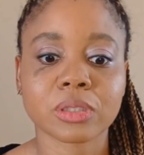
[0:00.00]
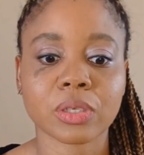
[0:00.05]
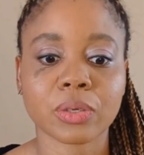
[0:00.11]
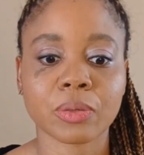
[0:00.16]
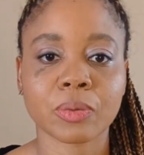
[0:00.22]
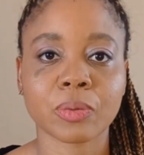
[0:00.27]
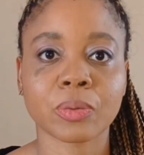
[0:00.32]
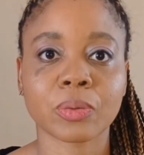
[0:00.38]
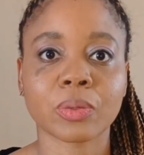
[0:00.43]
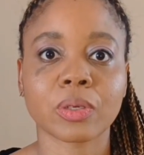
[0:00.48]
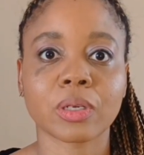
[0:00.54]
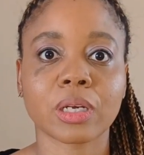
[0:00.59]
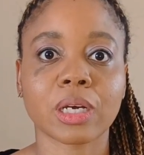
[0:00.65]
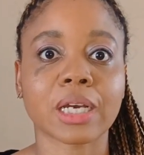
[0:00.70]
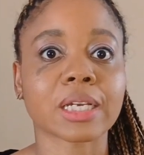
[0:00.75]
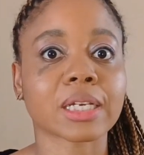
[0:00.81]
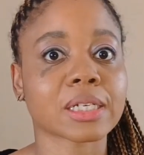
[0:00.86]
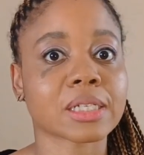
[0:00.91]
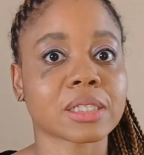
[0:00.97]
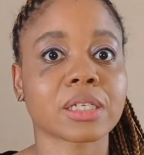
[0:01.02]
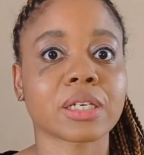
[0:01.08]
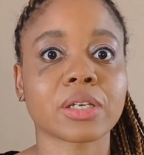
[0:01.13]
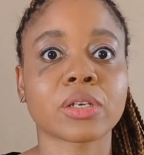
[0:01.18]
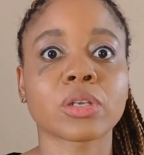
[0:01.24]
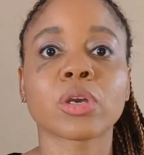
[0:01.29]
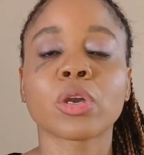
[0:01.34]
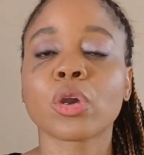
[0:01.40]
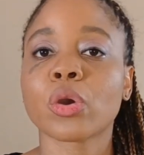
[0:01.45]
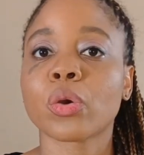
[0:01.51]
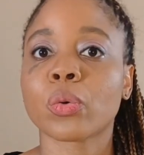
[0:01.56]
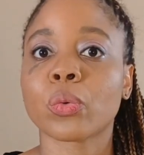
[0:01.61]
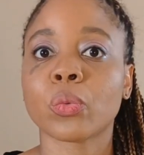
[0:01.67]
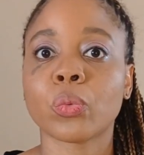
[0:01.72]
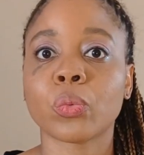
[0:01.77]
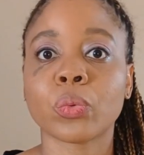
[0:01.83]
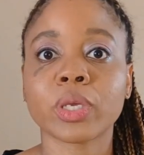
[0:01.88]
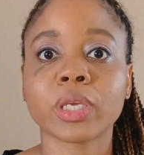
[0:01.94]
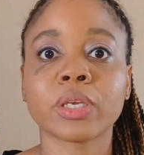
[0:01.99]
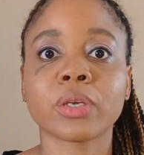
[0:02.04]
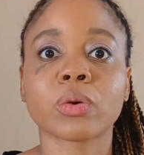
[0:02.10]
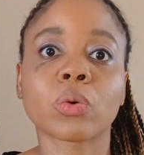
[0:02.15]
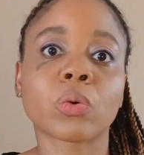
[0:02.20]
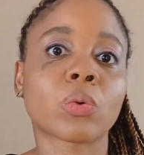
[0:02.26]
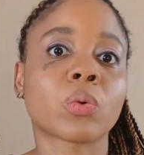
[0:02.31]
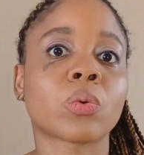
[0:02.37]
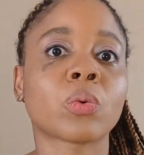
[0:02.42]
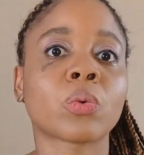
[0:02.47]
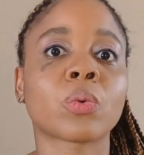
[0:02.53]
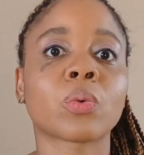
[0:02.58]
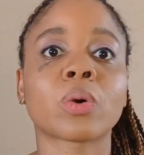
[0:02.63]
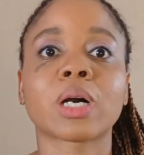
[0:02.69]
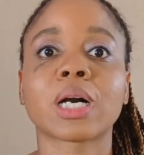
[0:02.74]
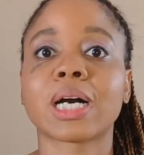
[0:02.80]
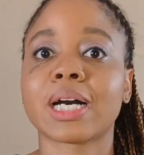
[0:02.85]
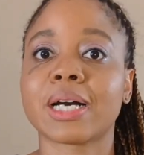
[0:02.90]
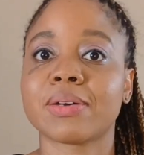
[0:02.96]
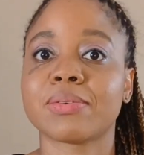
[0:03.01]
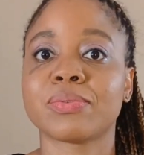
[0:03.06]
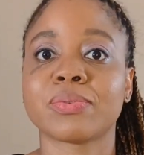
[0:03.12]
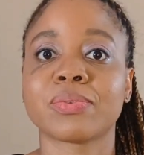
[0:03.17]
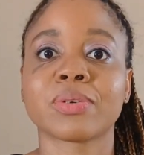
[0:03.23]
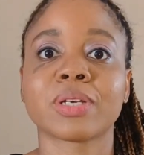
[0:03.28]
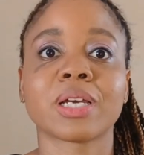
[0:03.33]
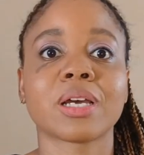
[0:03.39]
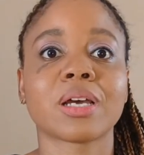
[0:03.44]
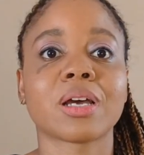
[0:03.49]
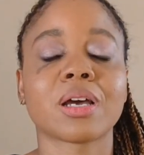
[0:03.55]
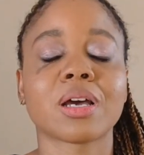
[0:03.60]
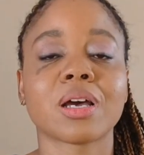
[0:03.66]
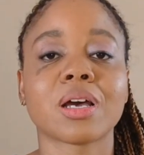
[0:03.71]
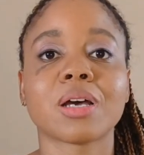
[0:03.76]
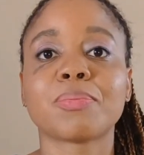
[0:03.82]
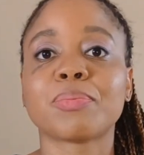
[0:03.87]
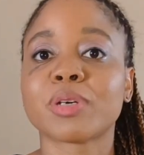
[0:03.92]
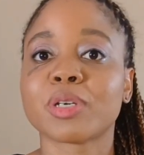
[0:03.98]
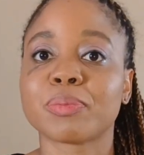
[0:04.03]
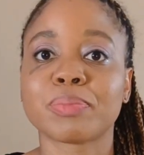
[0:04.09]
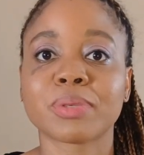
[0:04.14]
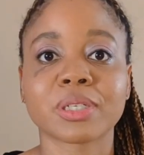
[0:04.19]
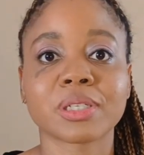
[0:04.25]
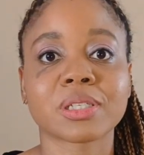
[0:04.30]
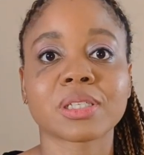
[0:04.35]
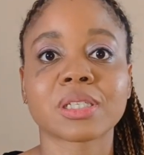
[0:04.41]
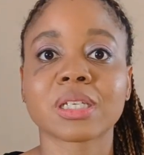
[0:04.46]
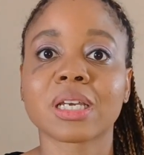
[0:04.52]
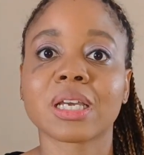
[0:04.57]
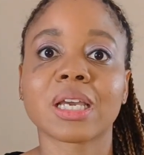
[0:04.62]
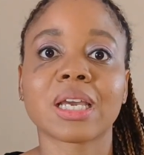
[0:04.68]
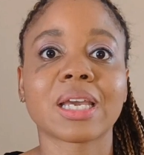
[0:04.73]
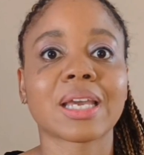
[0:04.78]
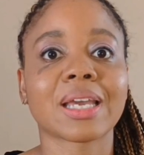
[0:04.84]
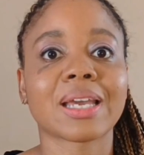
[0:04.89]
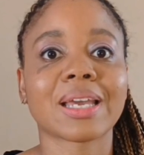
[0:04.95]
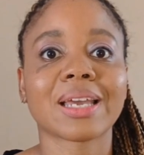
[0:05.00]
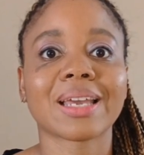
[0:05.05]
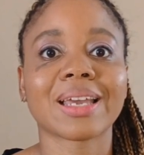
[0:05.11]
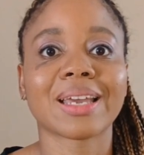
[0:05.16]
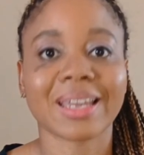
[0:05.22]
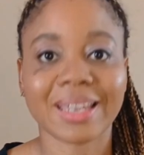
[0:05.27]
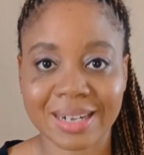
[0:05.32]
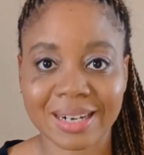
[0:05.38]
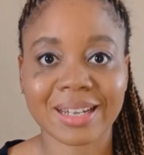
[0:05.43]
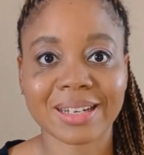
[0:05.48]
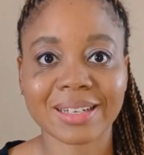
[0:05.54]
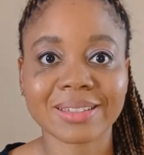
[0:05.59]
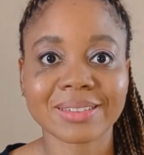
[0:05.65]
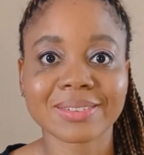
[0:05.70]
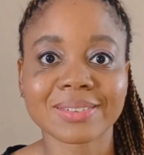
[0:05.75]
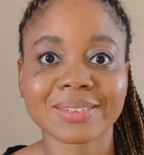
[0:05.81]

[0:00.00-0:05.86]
So like I said, we all have a purpose in life.